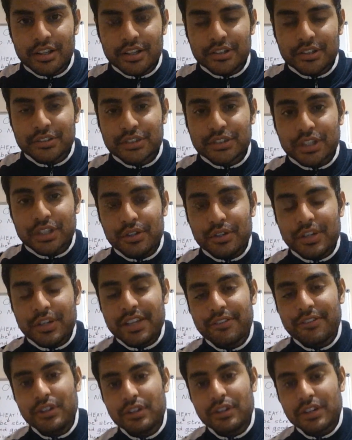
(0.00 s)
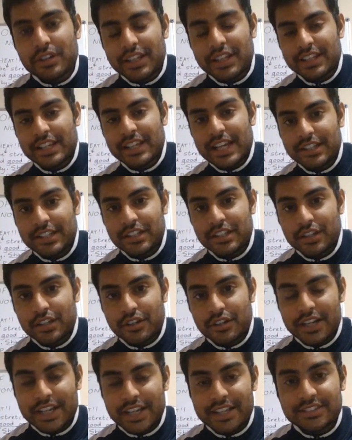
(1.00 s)
So if you look at the
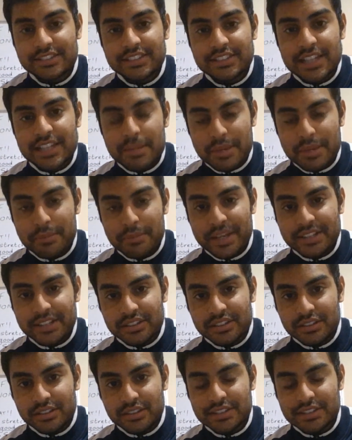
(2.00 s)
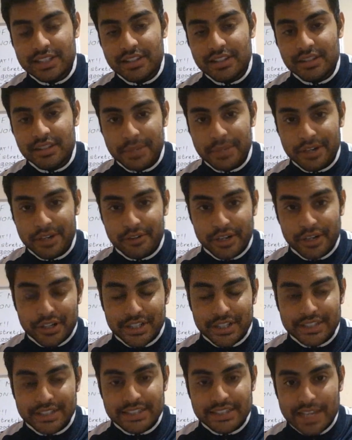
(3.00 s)
category semi-metals in the
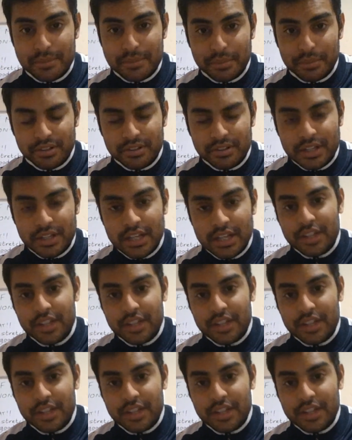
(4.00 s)
periodic table,